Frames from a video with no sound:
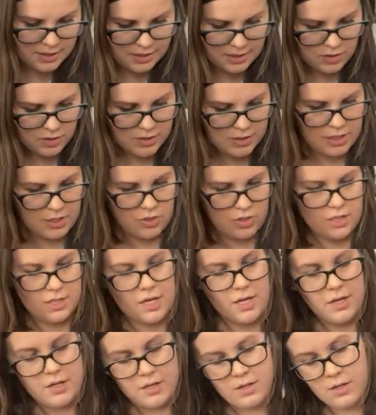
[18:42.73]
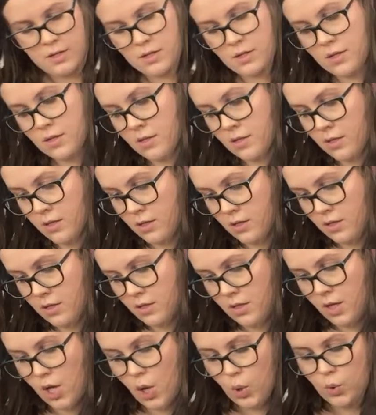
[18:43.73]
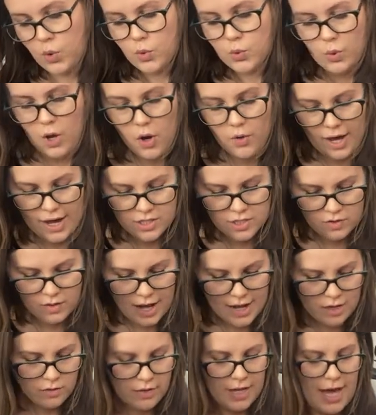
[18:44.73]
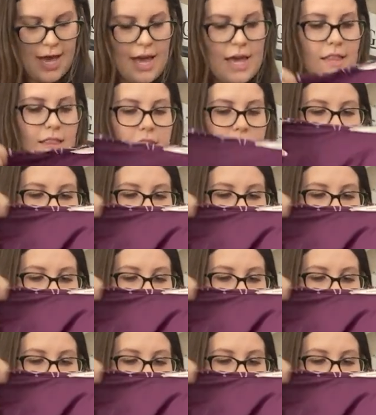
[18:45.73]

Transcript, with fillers: this looks interesting. Ooh, okay, so I don't hate this